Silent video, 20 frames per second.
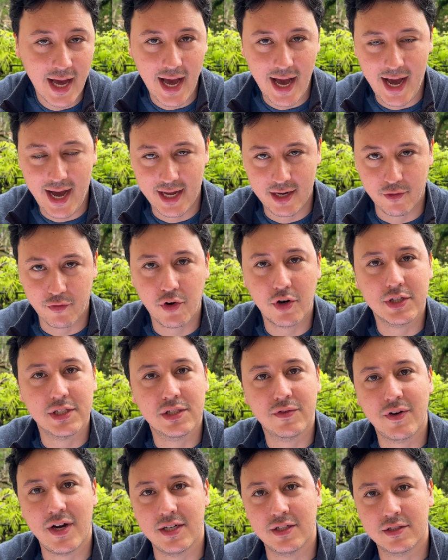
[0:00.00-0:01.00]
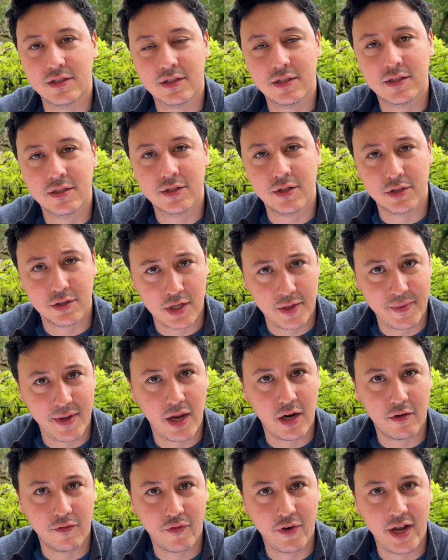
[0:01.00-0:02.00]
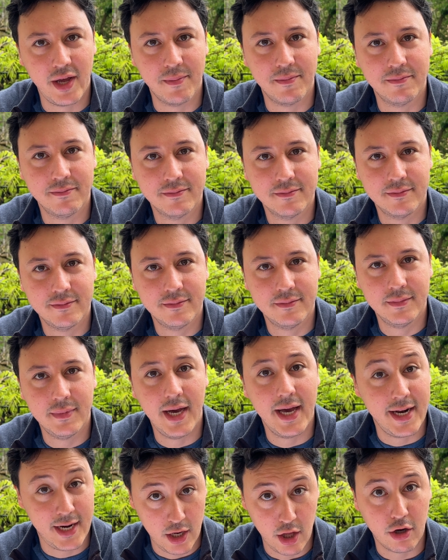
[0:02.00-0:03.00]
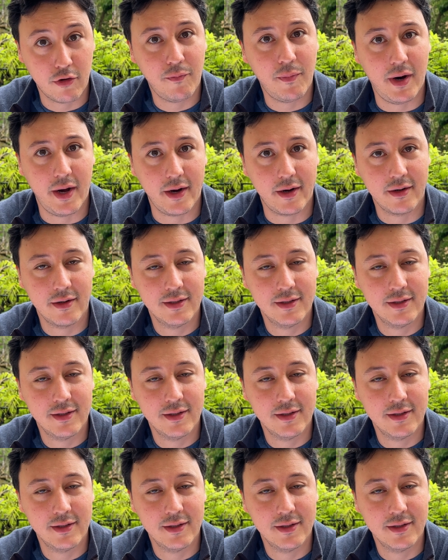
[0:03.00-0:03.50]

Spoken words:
And of course it's French, so there's going to be a lot of cream and a lot of butter.